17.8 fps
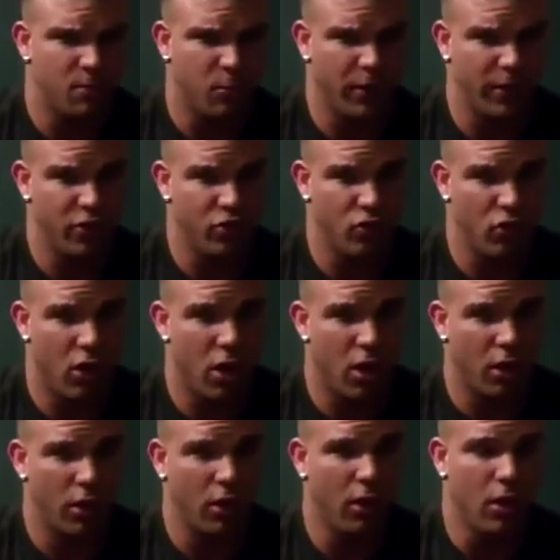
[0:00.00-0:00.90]
pretty
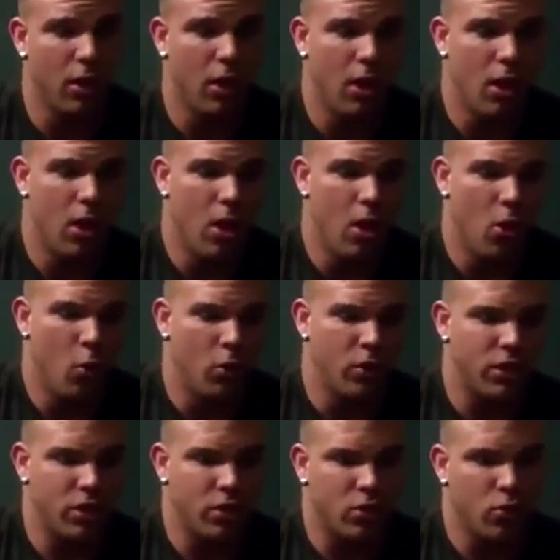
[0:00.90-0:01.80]
strong,
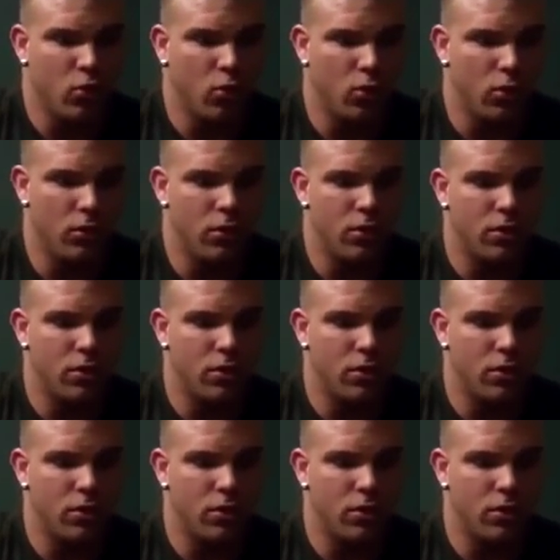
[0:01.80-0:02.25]
which is cool.